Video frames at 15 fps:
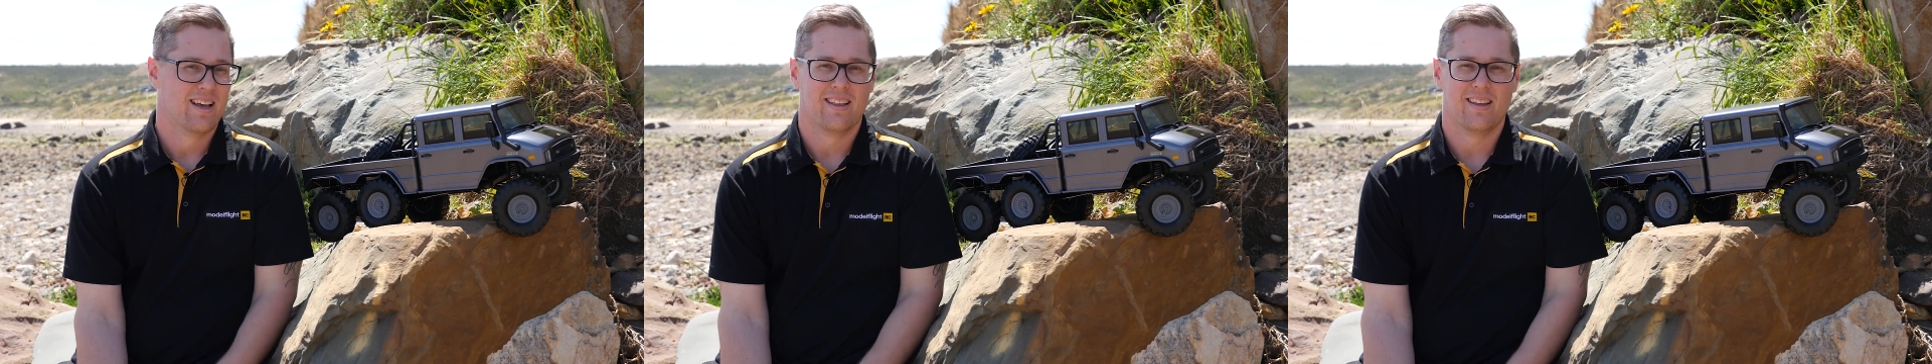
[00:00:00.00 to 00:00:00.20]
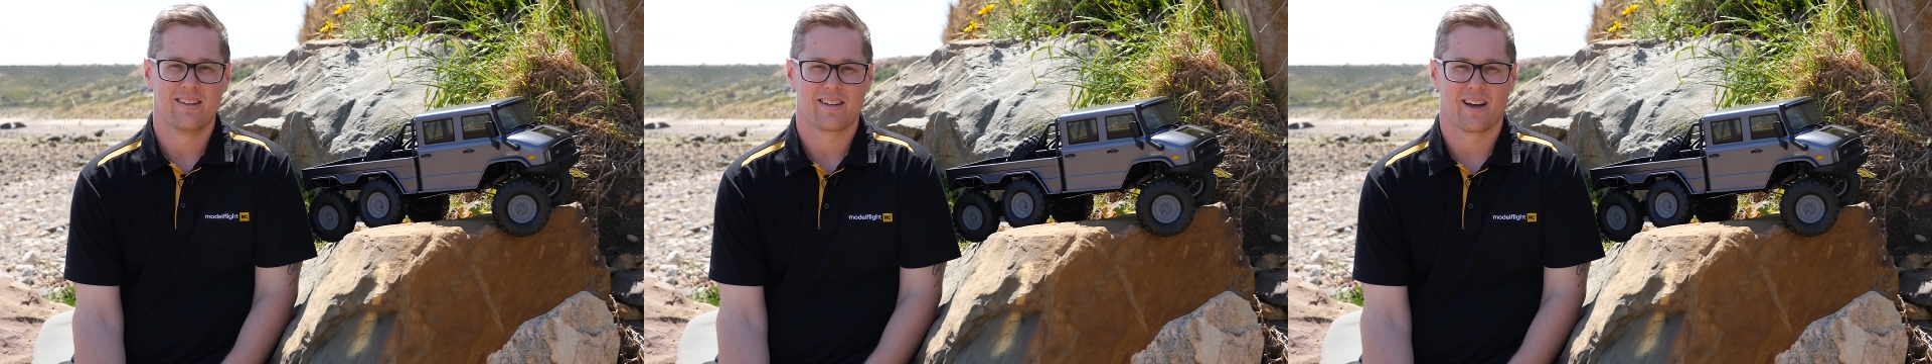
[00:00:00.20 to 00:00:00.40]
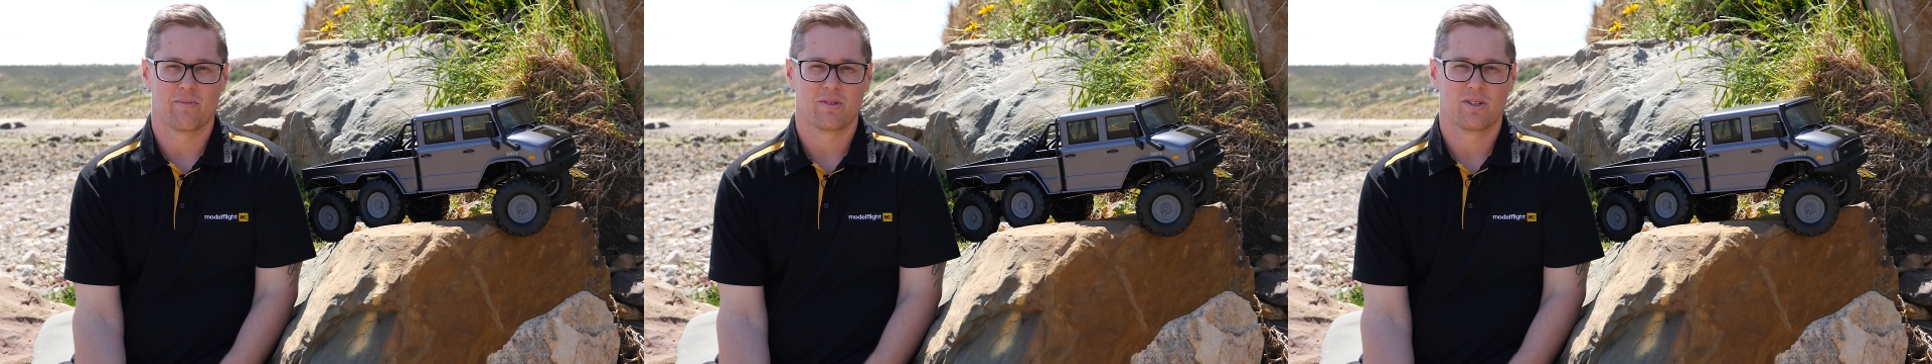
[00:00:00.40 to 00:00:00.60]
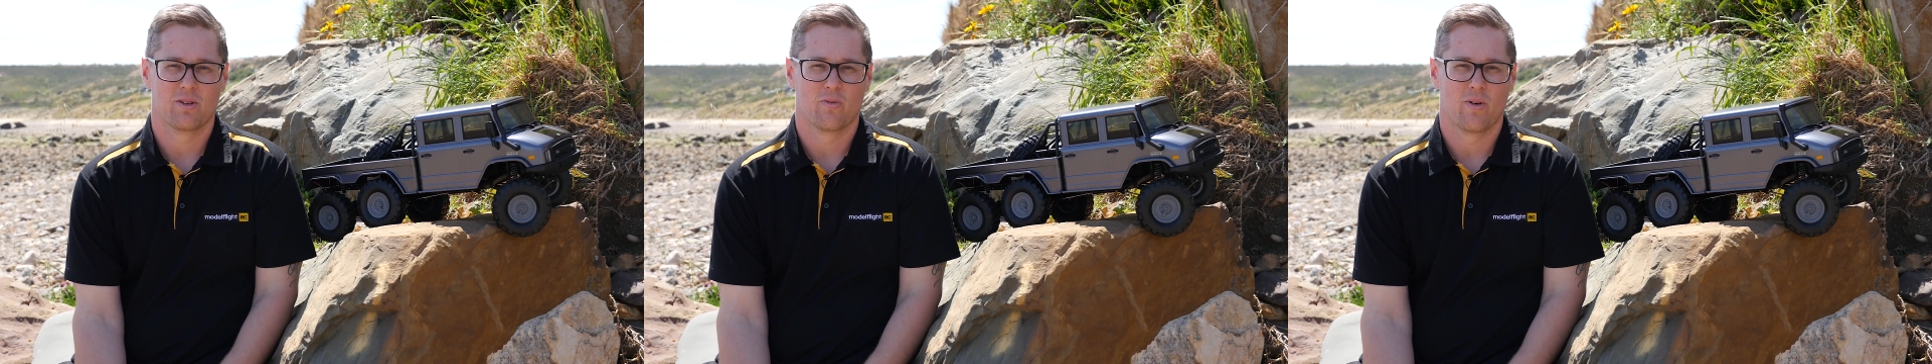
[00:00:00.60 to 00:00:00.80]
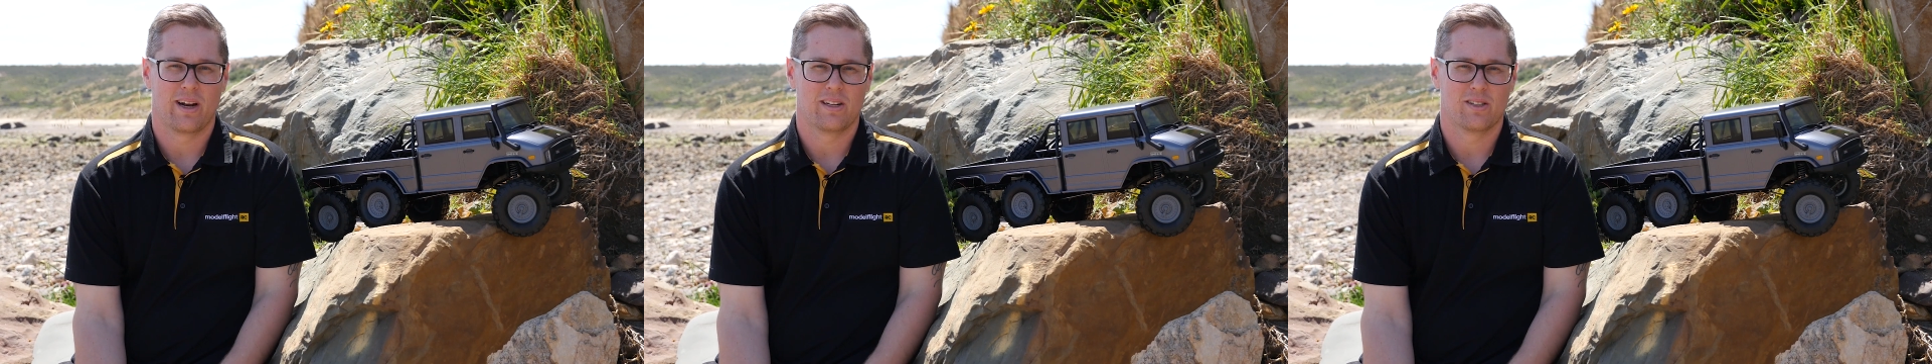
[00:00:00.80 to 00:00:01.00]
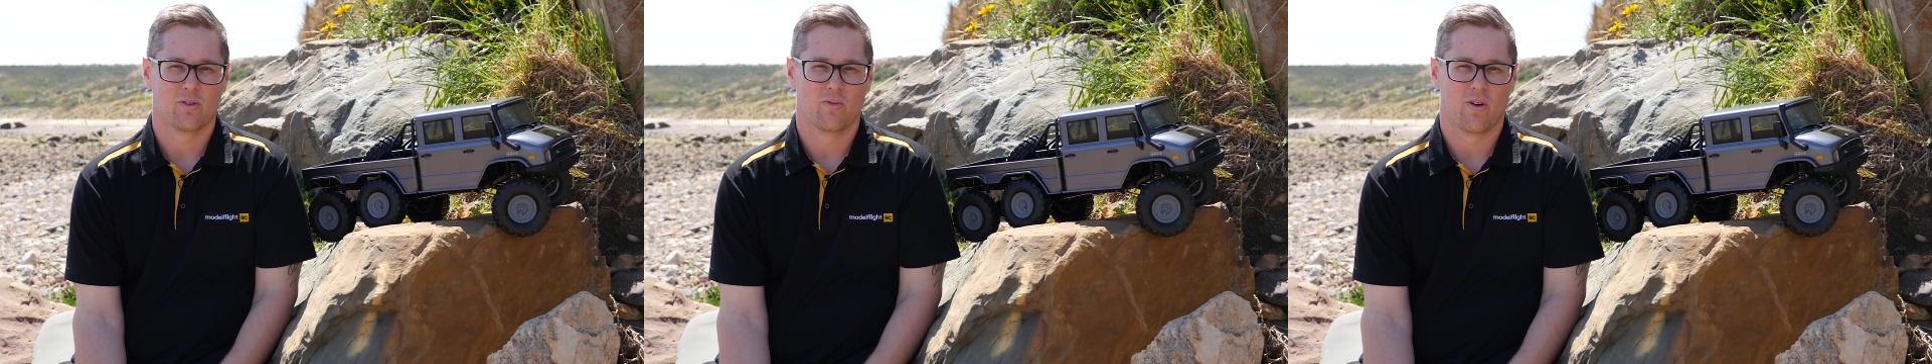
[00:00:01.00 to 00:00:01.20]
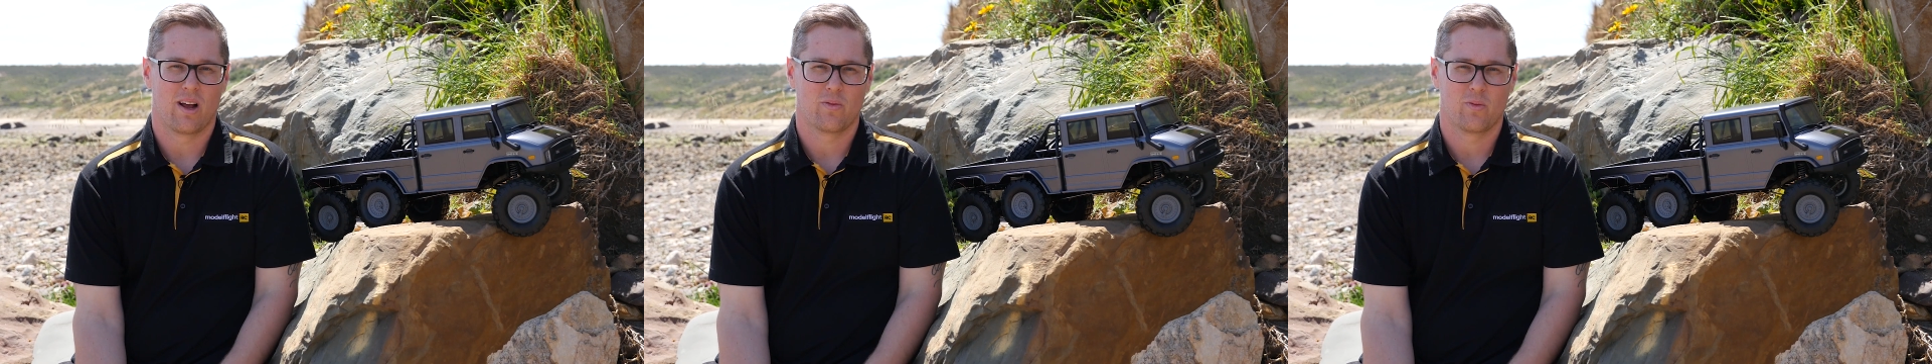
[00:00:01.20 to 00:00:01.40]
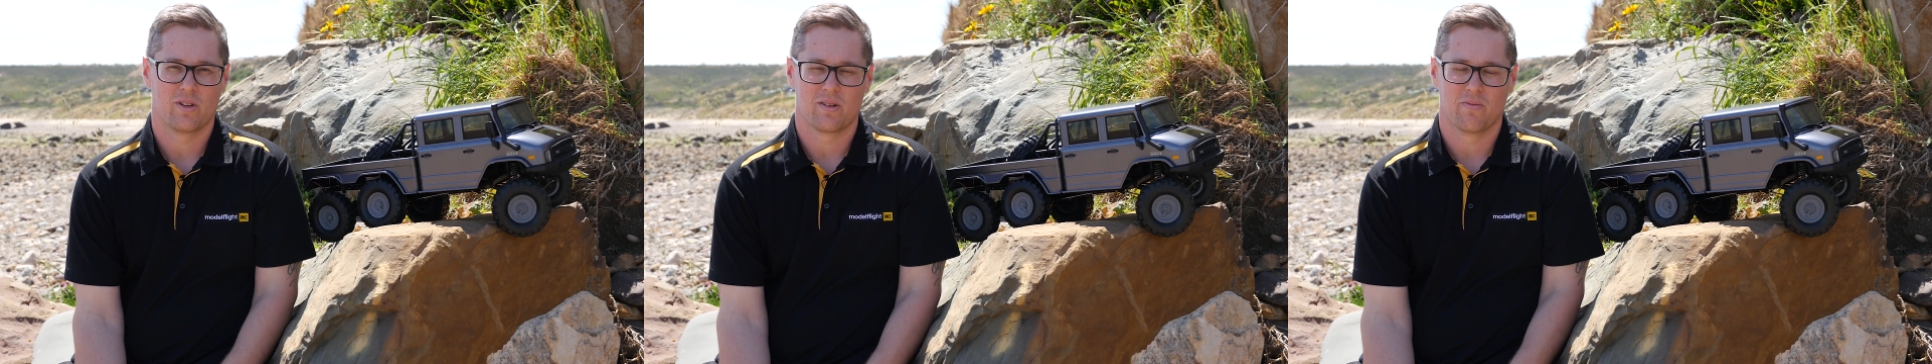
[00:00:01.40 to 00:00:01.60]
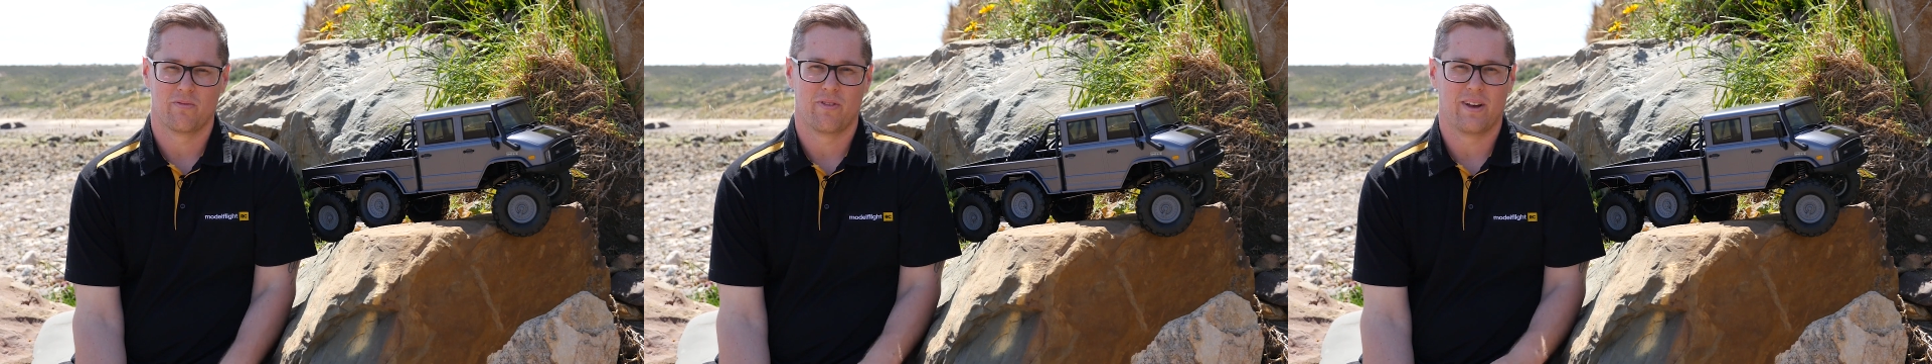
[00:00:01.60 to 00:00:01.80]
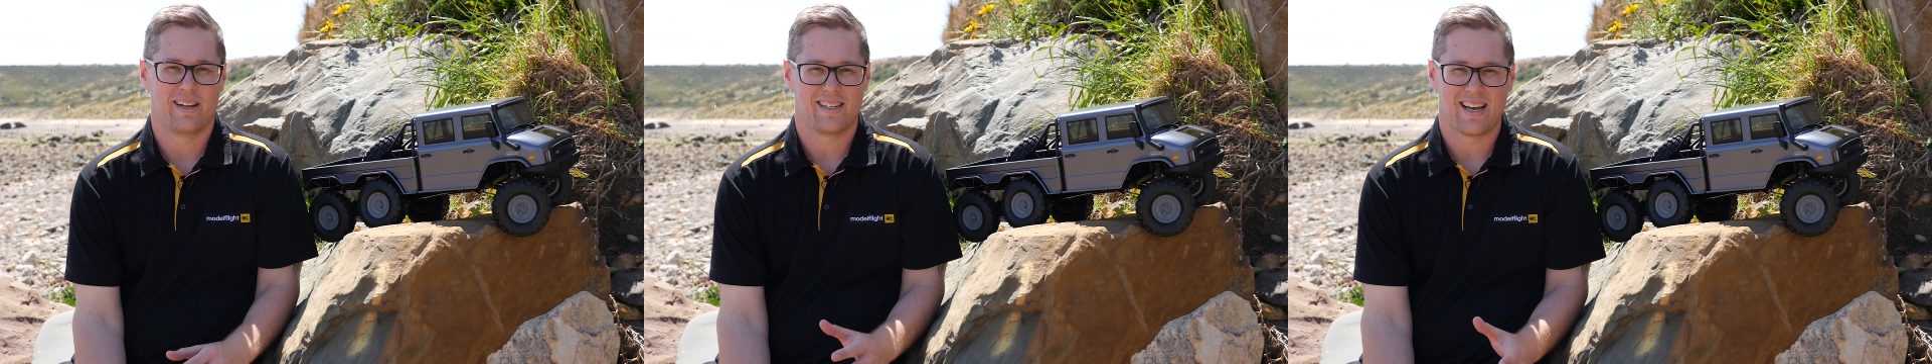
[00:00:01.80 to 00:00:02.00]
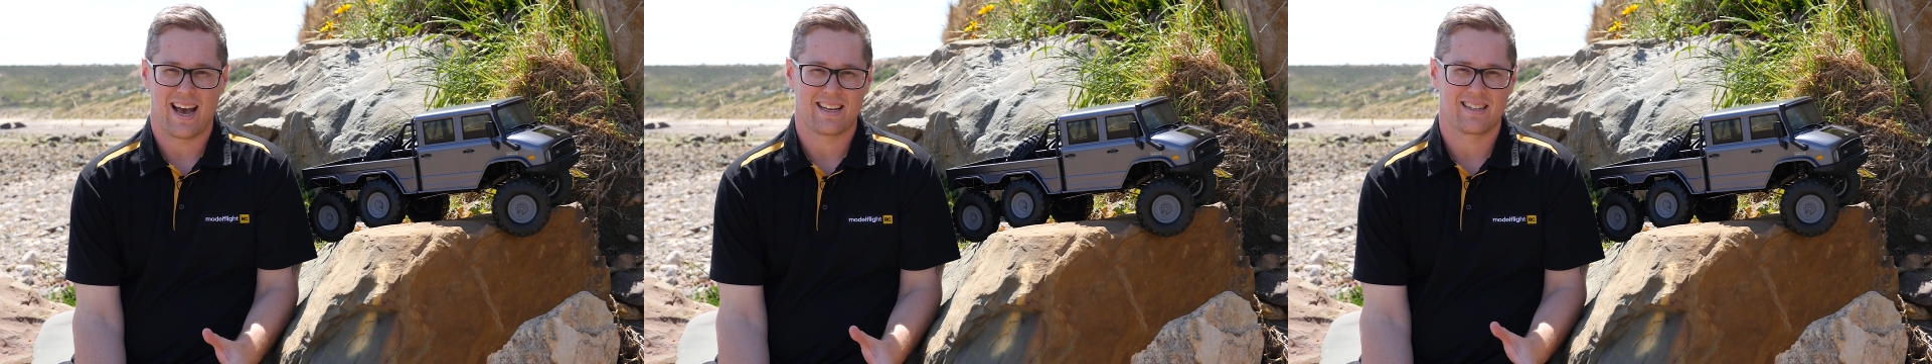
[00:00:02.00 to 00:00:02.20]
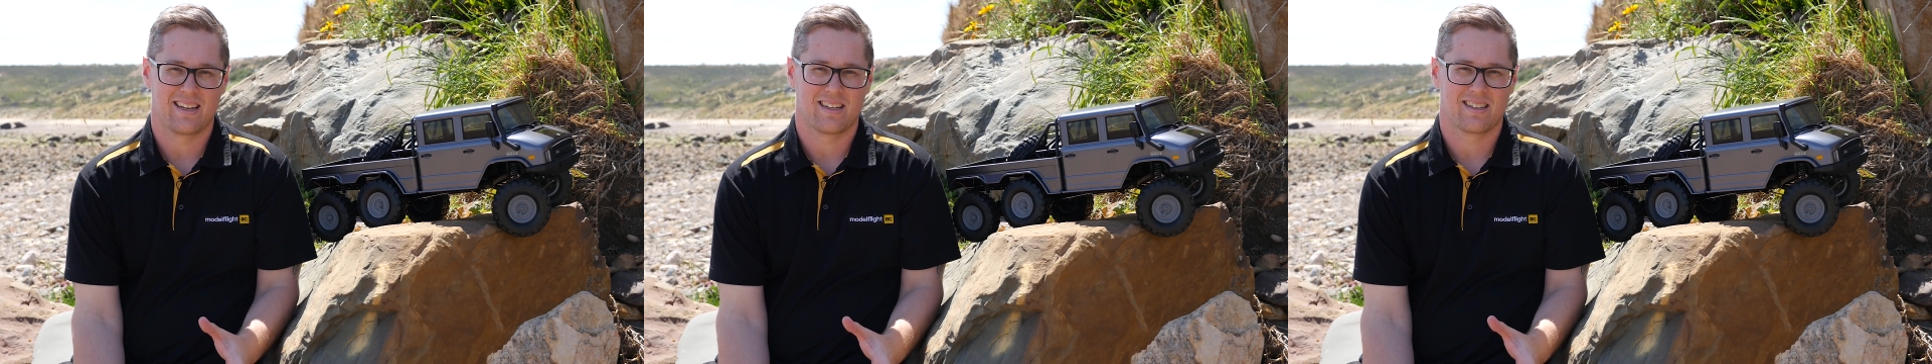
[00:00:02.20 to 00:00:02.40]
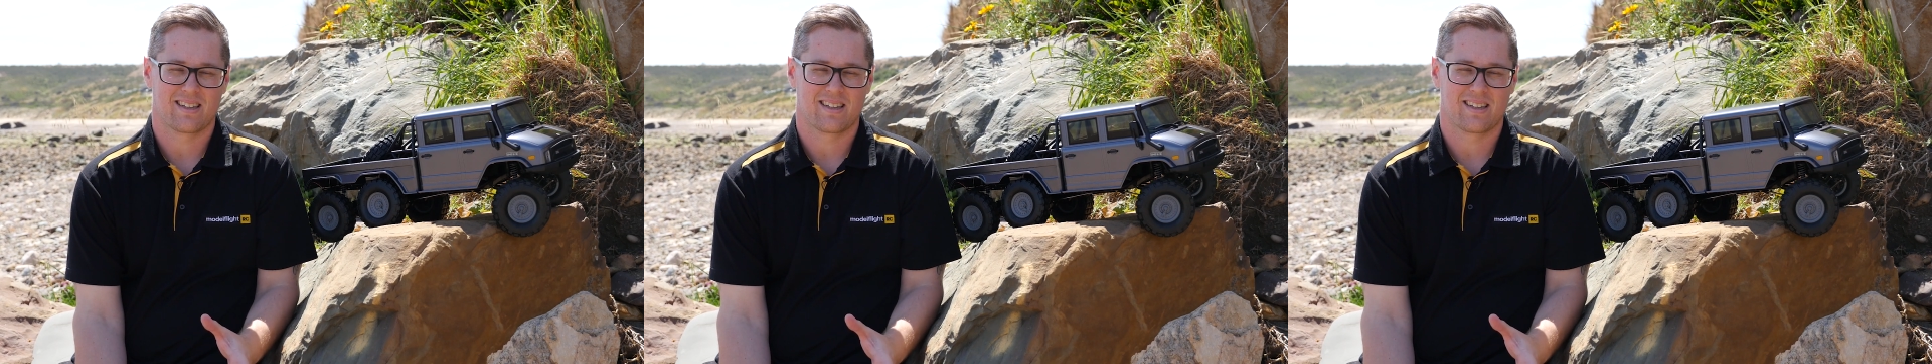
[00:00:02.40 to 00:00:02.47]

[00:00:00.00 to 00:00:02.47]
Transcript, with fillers: This comes as a ready to run with some fantastic